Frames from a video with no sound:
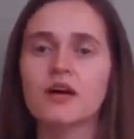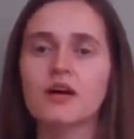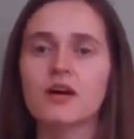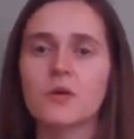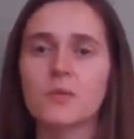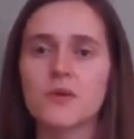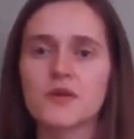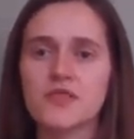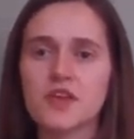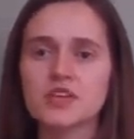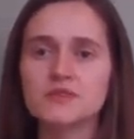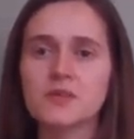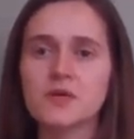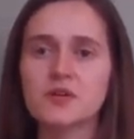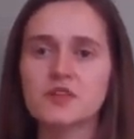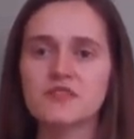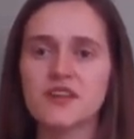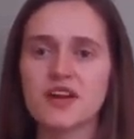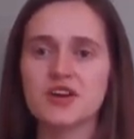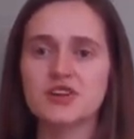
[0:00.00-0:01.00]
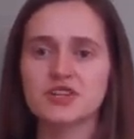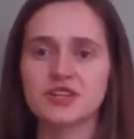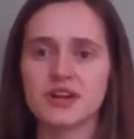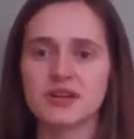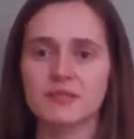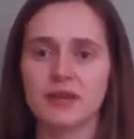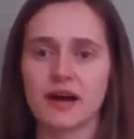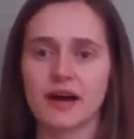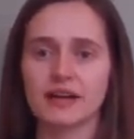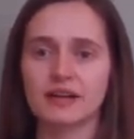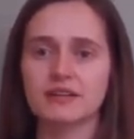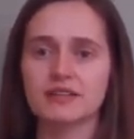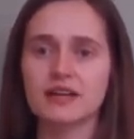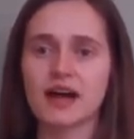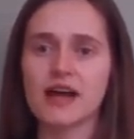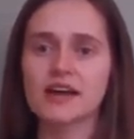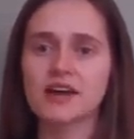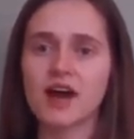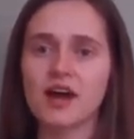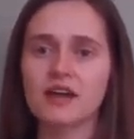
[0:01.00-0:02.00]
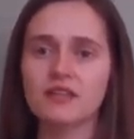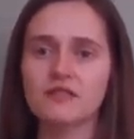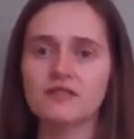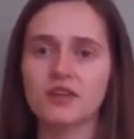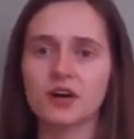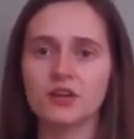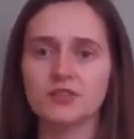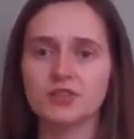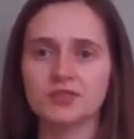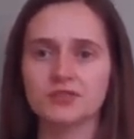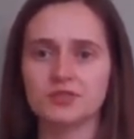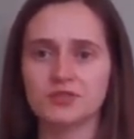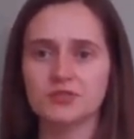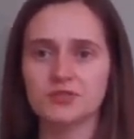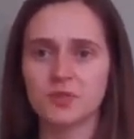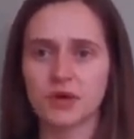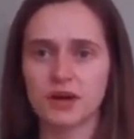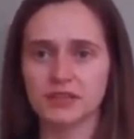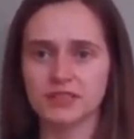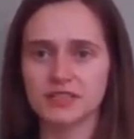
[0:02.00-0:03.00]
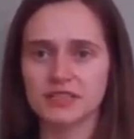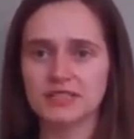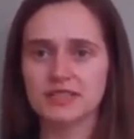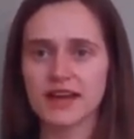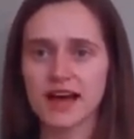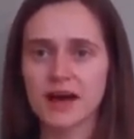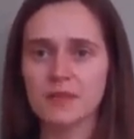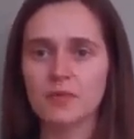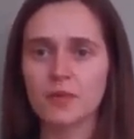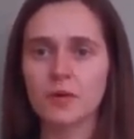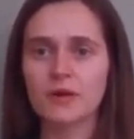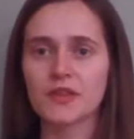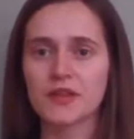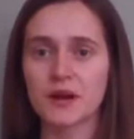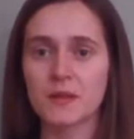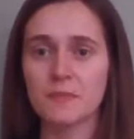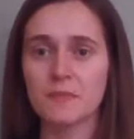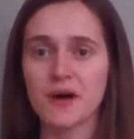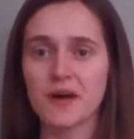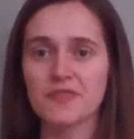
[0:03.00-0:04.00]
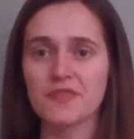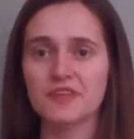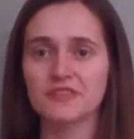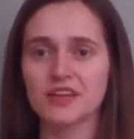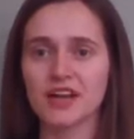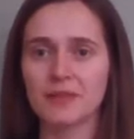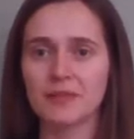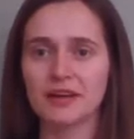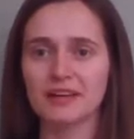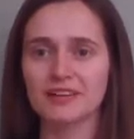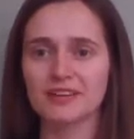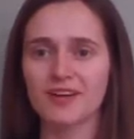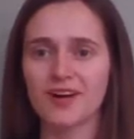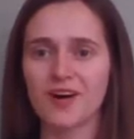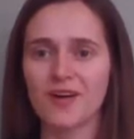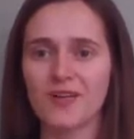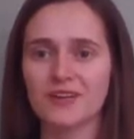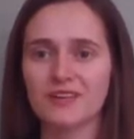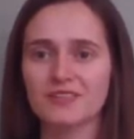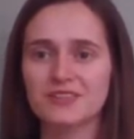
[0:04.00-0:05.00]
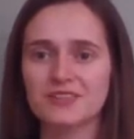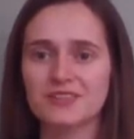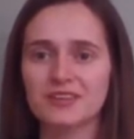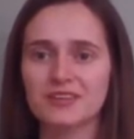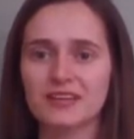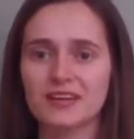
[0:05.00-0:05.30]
With this motivation in mind, I got involved in Ruth Welty's lab within a month of coming to college.